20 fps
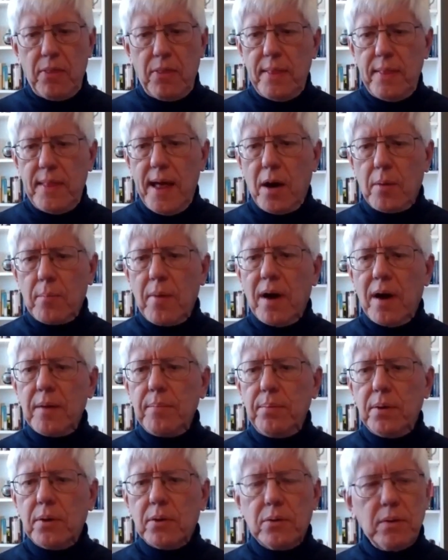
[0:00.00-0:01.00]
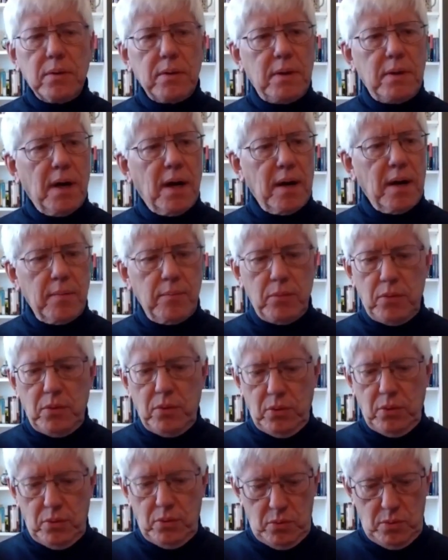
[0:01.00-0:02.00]
now might be a good time
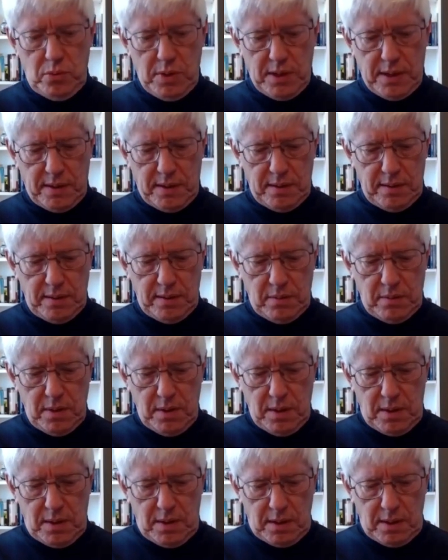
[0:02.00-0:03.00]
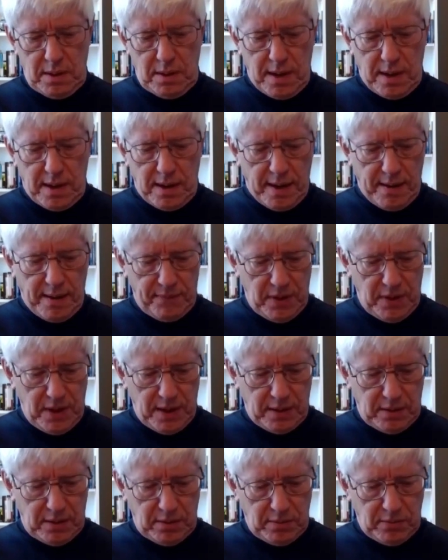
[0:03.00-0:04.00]
to, I've
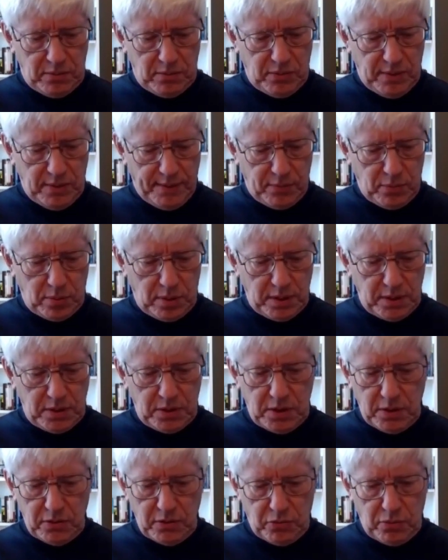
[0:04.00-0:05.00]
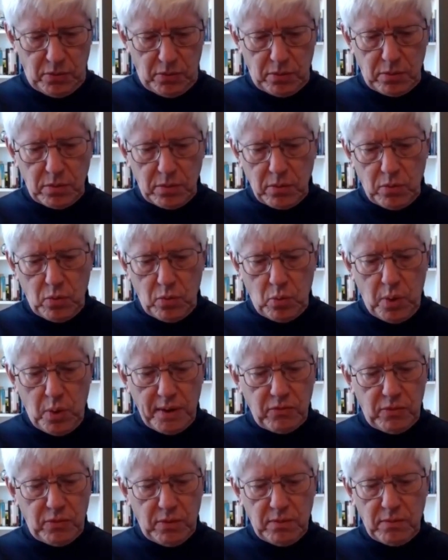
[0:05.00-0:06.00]
got several additional
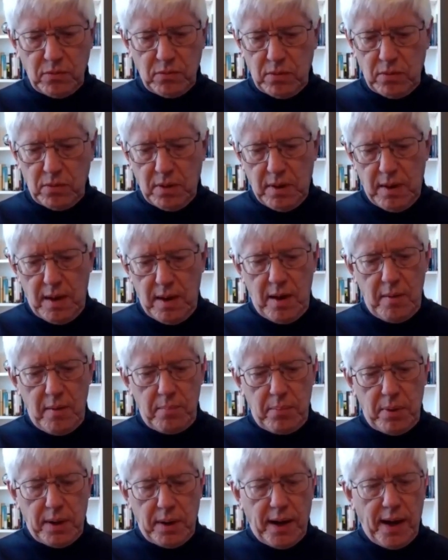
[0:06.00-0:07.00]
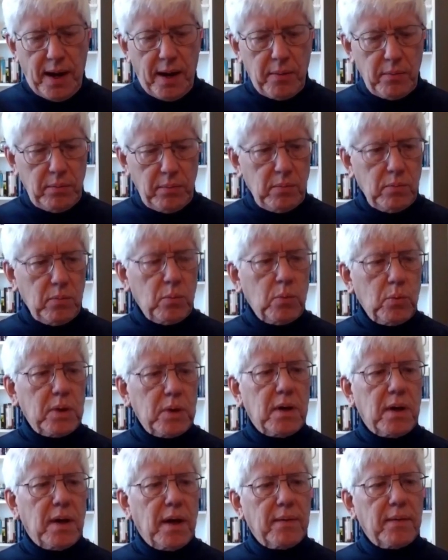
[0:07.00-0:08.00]
questions, but I
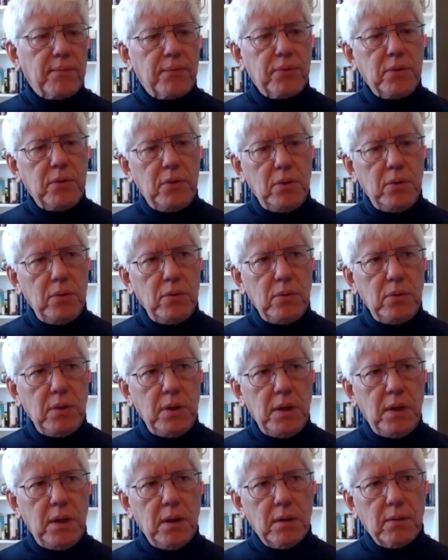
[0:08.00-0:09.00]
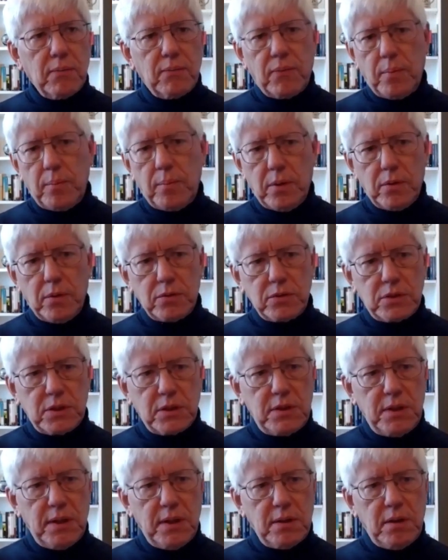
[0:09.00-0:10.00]
would love to hear from those
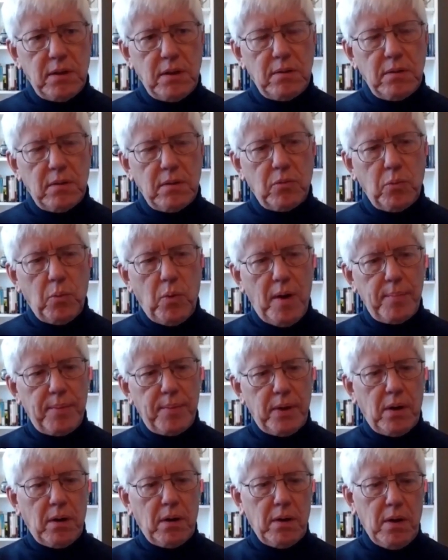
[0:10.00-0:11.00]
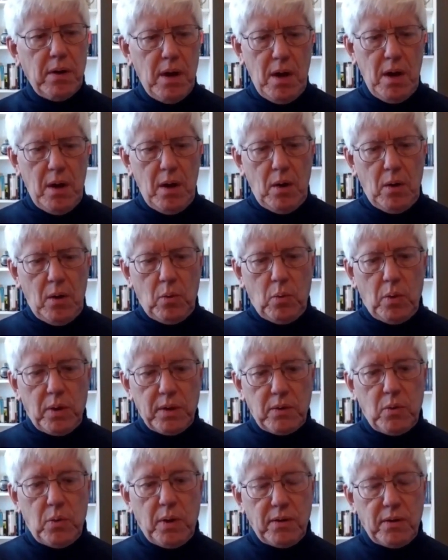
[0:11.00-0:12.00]
attending this webinar
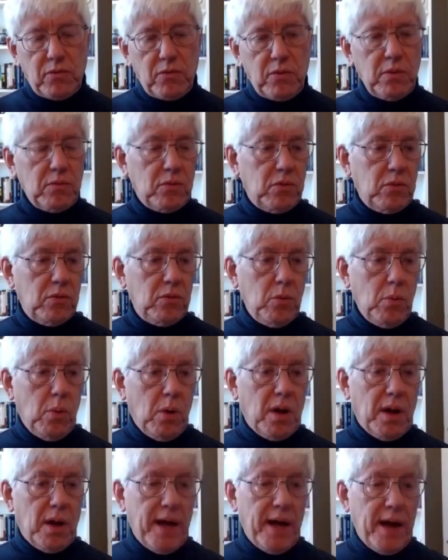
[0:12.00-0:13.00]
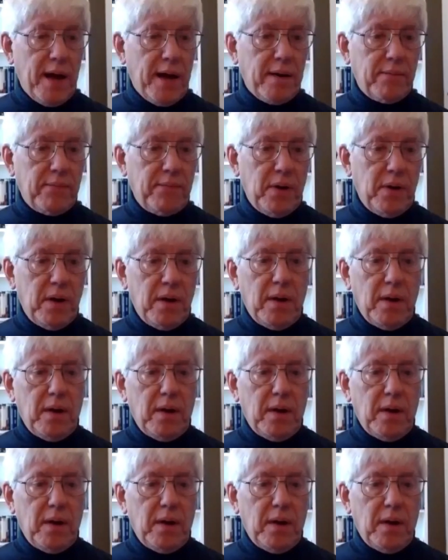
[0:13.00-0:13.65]
what questions you all have.